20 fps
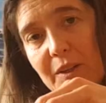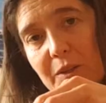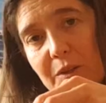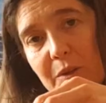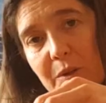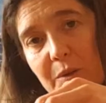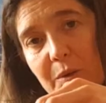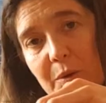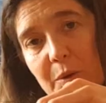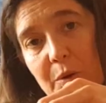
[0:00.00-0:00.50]

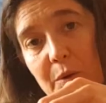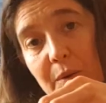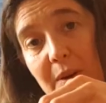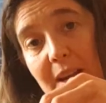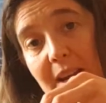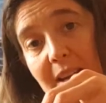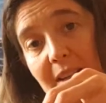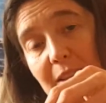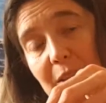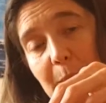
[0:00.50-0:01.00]
to
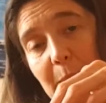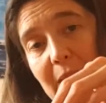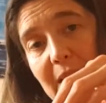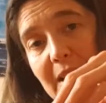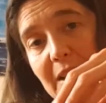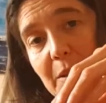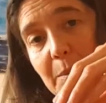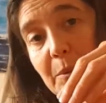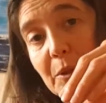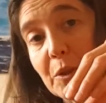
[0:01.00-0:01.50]
create
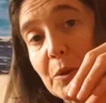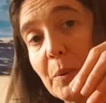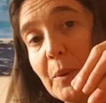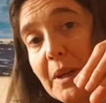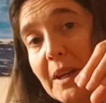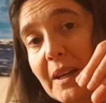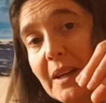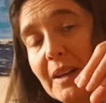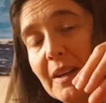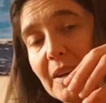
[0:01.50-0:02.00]
space
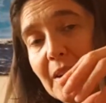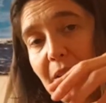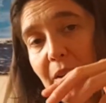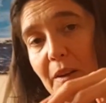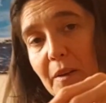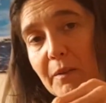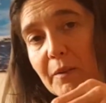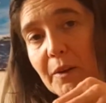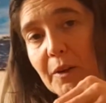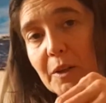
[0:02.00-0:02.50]
between
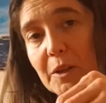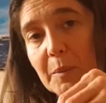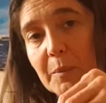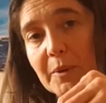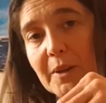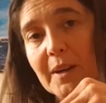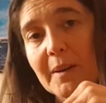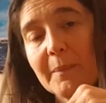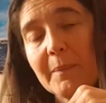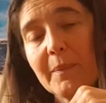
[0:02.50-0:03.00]
the
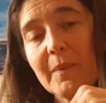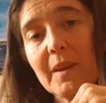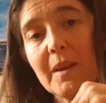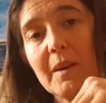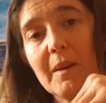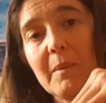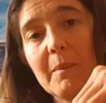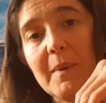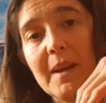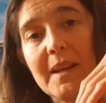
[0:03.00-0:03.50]
vertebra,
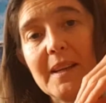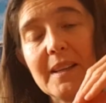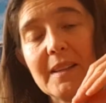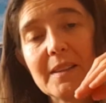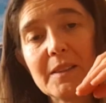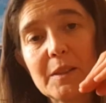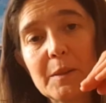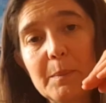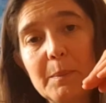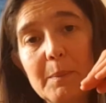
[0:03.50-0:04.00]
making
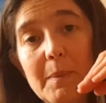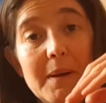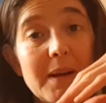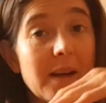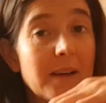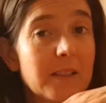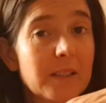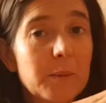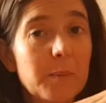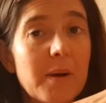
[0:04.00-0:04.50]
the
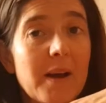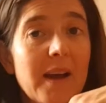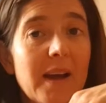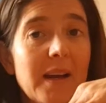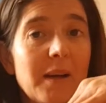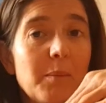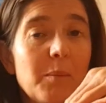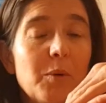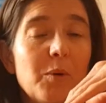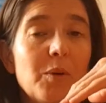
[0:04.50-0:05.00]

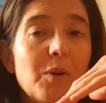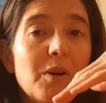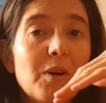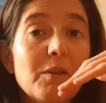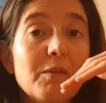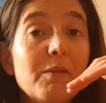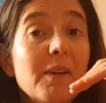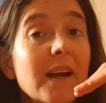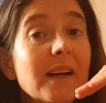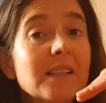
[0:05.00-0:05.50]
spine more
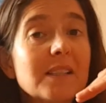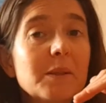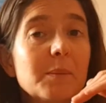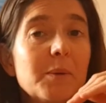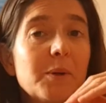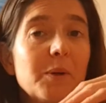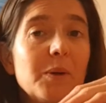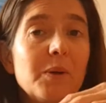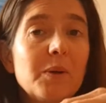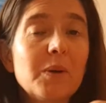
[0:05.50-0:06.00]

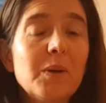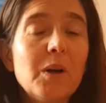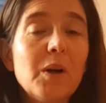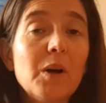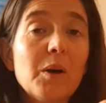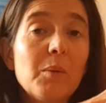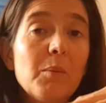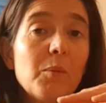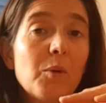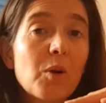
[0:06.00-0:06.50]
flexible,
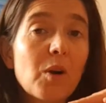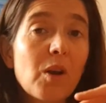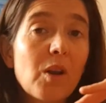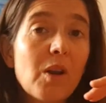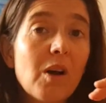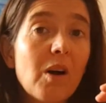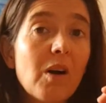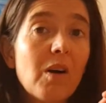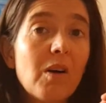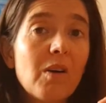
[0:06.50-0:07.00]
more
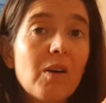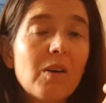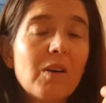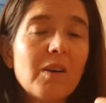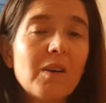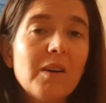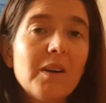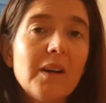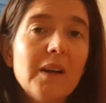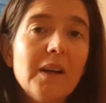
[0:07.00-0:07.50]

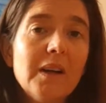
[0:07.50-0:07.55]
long,